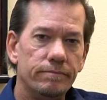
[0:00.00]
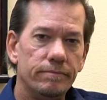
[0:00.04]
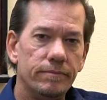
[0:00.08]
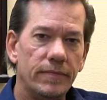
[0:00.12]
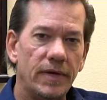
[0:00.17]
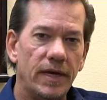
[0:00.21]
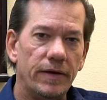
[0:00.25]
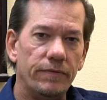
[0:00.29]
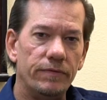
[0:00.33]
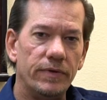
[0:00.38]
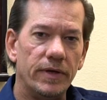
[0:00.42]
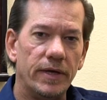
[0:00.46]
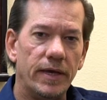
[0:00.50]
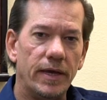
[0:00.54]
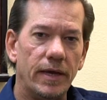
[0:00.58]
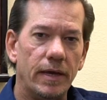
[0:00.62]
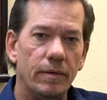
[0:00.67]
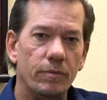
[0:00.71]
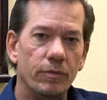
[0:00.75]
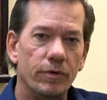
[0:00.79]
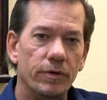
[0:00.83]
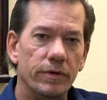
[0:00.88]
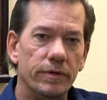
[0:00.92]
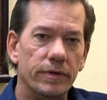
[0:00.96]
Having the
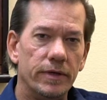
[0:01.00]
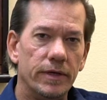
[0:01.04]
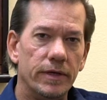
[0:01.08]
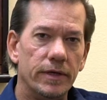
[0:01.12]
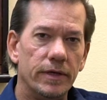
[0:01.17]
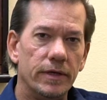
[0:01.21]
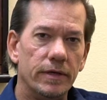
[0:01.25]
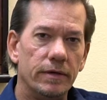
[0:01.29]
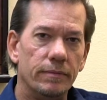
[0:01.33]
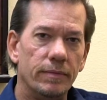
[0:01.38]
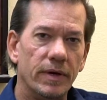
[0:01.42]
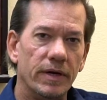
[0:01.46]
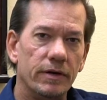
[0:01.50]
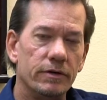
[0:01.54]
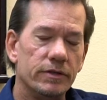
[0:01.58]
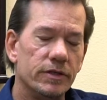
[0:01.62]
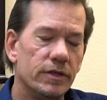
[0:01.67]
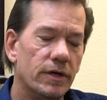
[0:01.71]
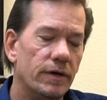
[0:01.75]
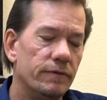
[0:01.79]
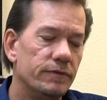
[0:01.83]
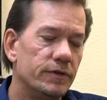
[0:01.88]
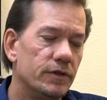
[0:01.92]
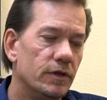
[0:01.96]
camera in the
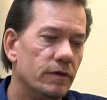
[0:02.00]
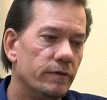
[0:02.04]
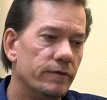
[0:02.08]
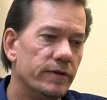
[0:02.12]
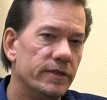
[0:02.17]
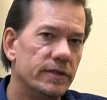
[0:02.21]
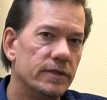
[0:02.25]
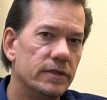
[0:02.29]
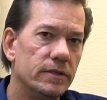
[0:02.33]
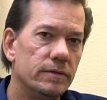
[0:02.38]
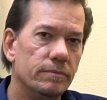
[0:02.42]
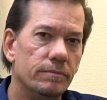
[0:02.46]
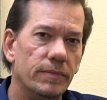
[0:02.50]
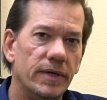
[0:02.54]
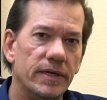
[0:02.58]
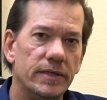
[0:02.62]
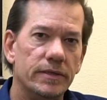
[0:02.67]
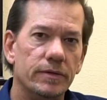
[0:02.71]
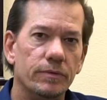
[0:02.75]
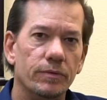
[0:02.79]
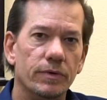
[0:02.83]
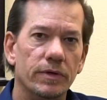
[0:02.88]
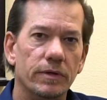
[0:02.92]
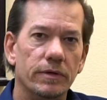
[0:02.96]
Microsoft Surface
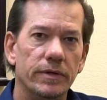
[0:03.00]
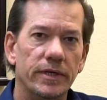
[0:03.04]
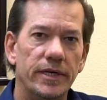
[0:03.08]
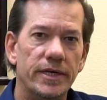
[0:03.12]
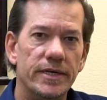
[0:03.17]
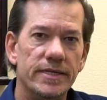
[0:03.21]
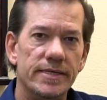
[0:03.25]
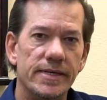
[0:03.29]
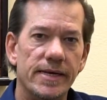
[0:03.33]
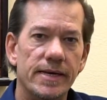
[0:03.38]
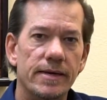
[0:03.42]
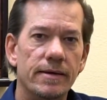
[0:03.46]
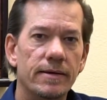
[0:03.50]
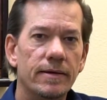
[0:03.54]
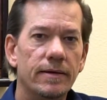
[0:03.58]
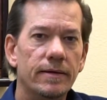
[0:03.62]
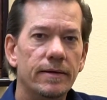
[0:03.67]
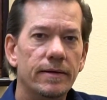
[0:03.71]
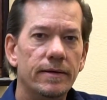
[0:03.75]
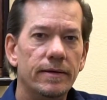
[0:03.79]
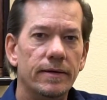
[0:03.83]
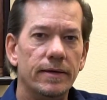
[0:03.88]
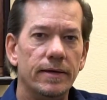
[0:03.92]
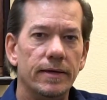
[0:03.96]
makes it real easy.
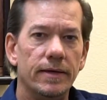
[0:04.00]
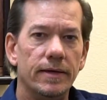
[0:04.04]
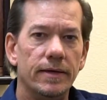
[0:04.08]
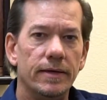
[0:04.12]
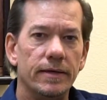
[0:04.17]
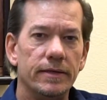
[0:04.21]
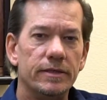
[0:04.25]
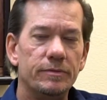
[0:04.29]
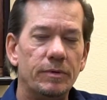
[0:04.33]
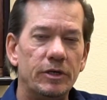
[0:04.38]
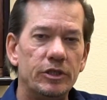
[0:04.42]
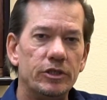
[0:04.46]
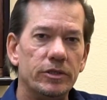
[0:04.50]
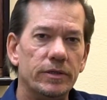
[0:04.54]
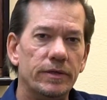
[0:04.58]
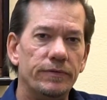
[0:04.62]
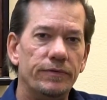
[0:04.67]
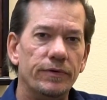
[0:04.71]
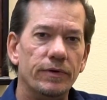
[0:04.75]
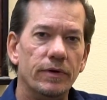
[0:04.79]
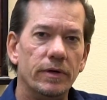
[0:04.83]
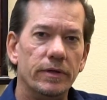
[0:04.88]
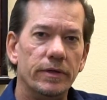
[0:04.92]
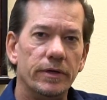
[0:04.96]
Especially
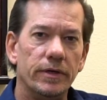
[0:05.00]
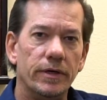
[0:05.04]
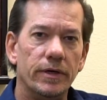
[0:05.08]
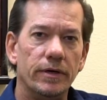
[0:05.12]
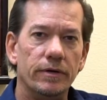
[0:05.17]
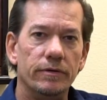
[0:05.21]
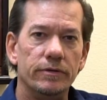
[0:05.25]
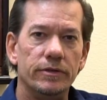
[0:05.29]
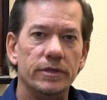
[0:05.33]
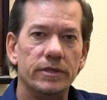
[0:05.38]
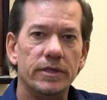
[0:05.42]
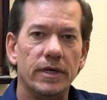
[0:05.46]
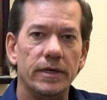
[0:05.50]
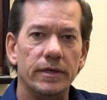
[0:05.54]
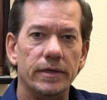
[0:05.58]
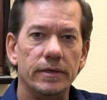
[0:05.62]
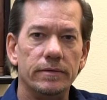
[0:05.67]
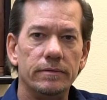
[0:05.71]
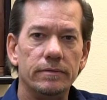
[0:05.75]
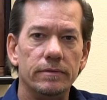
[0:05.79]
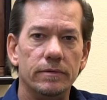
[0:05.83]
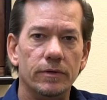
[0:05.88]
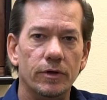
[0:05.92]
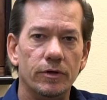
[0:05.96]
if you're on the go, just kind of
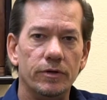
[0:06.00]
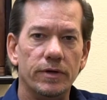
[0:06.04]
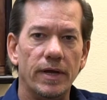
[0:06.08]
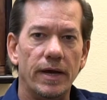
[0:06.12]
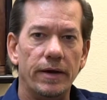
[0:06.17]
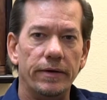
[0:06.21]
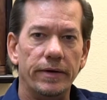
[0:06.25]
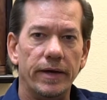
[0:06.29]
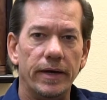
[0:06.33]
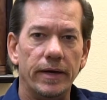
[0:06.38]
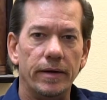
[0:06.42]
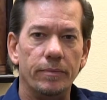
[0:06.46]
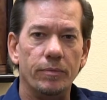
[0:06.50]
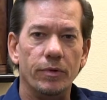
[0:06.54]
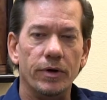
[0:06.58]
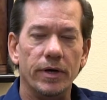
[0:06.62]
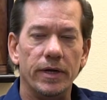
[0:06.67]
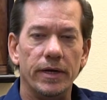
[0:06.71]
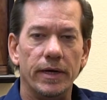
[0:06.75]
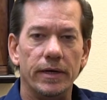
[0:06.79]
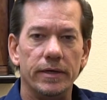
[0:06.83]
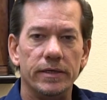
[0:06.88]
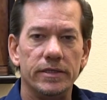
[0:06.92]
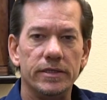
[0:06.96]
look down at it, bring
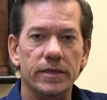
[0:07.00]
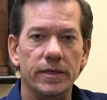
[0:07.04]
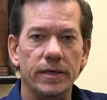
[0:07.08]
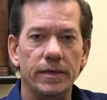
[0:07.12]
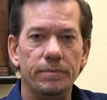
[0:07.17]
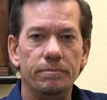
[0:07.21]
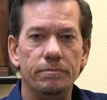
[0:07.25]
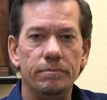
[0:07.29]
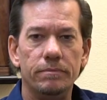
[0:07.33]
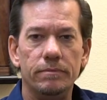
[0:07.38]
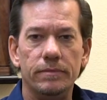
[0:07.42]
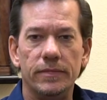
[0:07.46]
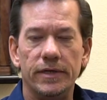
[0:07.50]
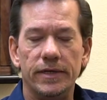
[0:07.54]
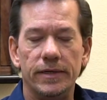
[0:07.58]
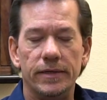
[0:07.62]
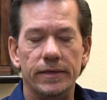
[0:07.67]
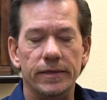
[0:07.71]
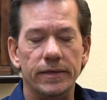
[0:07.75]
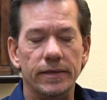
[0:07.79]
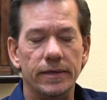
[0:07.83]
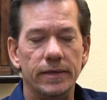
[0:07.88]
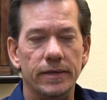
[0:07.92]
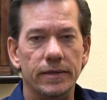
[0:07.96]
it out of sleep,
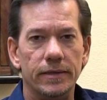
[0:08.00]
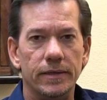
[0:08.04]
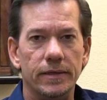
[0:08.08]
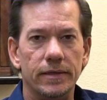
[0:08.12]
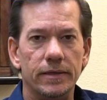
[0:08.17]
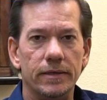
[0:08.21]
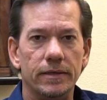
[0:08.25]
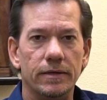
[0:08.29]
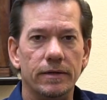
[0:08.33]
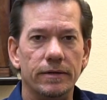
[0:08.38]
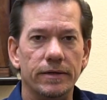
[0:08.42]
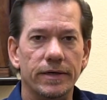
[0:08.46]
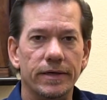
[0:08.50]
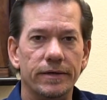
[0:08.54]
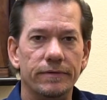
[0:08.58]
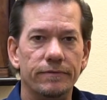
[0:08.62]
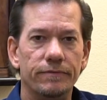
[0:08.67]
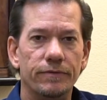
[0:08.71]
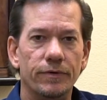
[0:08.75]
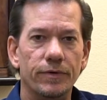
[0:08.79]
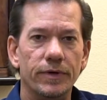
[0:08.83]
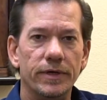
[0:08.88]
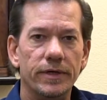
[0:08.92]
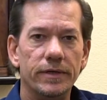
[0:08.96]
and let it log in
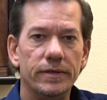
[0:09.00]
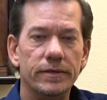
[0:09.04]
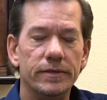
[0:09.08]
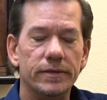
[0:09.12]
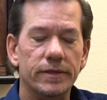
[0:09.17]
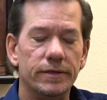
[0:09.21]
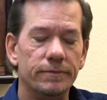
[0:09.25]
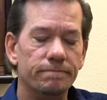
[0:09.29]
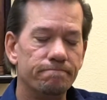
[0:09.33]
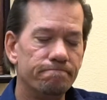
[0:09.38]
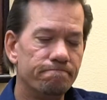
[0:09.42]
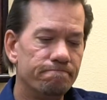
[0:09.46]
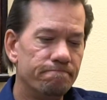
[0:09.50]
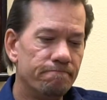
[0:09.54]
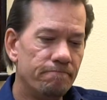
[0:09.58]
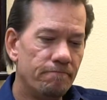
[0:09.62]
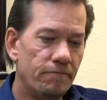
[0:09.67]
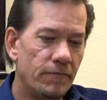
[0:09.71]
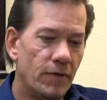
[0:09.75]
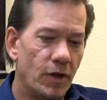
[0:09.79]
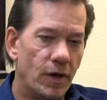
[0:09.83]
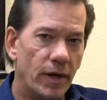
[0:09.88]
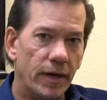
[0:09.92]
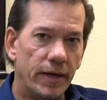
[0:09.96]
for you. So
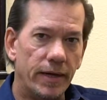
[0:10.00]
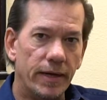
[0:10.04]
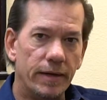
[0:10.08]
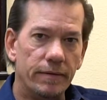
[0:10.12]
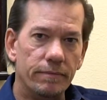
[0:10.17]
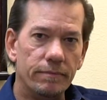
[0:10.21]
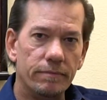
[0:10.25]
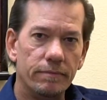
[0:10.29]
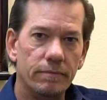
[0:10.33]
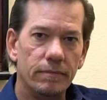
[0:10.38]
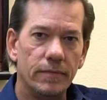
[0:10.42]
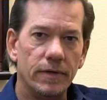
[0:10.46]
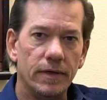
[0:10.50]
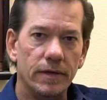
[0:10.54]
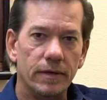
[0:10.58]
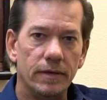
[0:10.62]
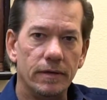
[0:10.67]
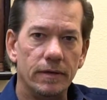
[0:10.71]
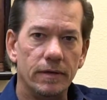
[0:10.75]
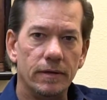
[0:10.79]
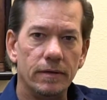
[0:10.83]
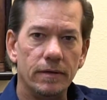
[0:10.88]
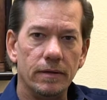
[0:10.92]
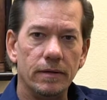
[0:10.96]
again,
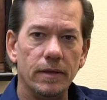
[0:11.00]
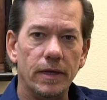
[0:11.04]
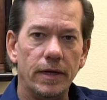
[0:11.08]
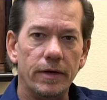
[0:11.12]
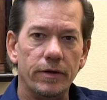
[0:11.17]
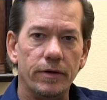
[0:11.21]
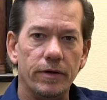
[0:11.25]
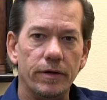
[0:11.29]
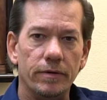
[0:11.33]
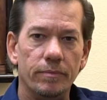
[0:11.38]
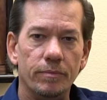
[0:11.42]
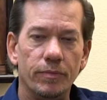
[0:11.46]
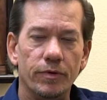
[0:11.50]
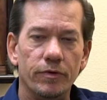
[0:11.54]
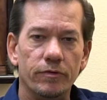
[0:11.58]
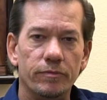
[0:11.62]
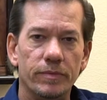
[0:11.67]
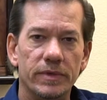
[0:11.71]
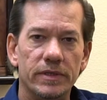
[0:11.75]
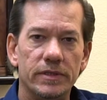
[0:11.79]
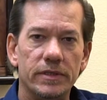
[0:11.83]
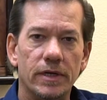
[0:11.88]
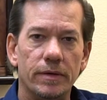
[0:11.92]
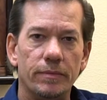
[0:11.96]
a lot of good
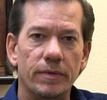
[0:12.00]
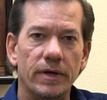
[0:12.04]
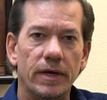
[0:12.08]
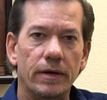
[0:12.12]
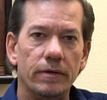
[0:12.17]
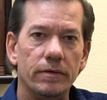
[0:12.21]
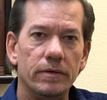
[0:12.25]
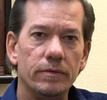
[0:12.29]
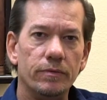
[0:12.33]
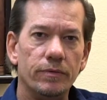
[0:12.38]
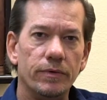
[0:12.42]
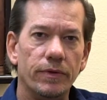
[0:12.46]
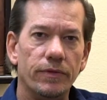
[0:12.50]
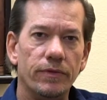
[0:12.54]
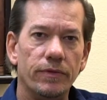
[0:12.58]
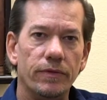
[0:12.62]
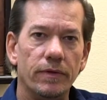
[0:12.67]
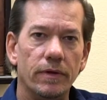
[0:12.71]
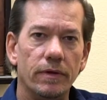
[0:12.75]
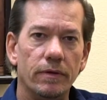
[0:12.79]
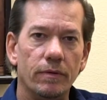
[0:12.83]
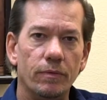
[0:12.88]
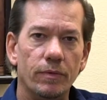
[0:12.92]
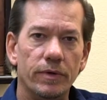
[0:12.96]
improvements coming out with
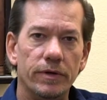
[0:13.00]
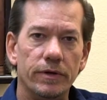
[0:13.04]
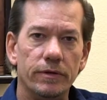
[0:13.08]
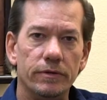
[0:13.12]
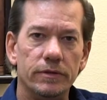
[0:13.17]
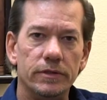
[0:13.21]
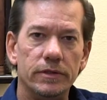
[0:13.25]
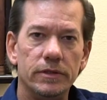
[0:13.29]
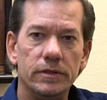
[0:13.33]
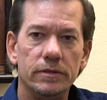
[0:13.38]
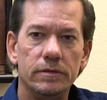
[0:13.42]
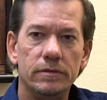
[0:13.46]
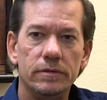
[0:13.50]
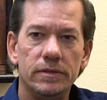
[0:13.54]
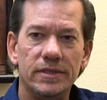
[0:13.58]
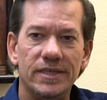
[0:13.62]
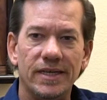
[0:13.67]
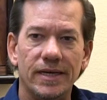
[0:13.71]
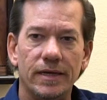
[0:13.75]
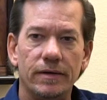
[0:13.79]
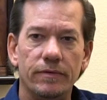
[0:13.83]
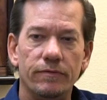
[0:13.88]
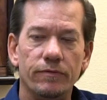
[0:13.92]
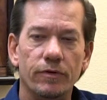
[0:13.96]
Windows
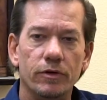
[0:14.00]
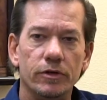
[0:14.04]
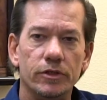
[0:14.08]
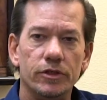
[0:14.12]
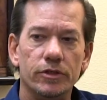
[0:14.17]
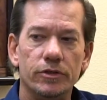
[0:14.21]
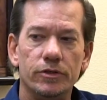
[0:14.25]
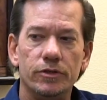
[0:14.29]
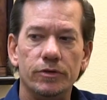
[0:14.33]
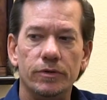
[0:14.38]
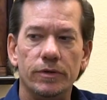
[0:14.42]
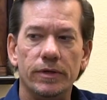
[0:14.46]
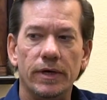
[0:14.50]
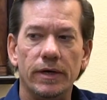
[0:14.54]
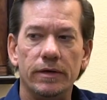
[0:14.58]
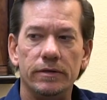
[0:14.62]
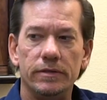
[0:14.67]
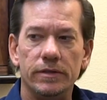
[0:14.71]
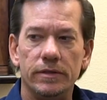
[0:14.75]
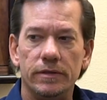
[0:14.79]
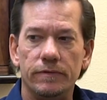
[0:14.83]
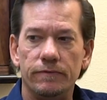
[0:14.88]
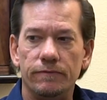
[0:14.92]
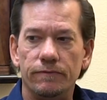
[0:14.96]
10 version
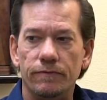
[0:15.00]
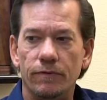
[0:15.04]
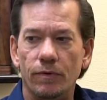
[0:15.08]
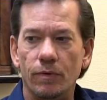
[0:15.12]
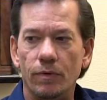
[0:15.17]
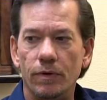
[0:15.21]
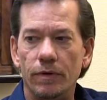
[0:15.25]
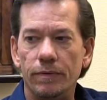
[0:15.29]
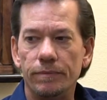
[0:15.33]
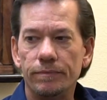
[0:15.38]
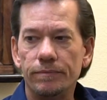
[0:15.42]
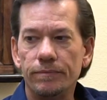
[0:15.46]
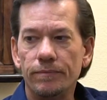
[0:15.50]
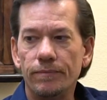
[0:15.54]
2004.